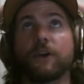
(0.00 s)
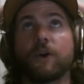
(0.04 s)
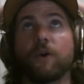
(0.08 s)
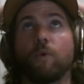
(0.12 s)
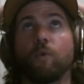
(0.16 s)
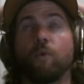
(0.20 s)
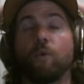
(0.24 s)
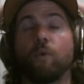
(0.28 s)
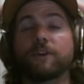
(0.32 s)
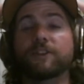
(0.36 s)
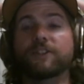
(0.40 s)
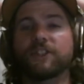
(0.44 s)

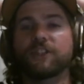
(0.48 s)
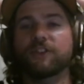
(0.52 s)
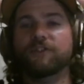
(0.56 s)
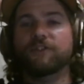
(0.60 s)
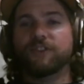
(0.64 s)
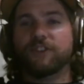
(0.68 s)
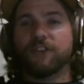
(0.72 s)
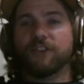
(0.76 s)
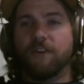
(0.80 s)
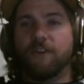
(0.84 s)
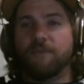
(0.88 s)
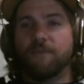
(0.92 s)
once
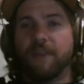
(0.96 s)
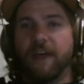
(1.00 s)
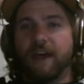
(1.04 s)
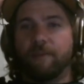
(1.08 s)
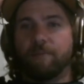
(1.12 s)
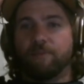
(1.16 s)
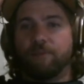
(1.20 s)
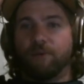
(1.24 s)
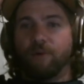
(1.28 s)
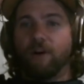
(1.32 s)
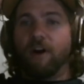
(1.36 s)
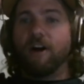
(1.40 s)
you've solved
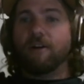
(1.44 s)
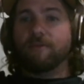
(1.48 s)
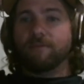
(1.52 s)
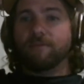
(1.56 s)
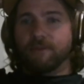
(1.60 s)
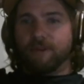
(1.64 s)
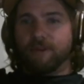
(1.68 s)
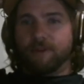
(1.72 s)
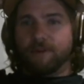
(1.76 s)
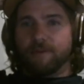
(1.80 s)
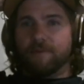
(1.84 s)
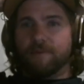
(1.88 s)
that
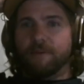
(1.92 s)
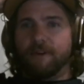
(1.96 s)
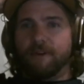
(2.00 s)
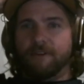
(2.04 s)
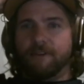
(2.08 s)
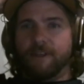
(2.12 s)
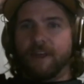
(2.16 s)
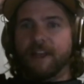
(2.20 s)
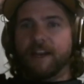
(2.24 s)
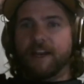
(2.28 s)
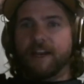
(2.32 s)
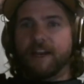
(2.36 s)
problem,
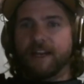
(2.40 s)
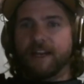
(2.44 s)
then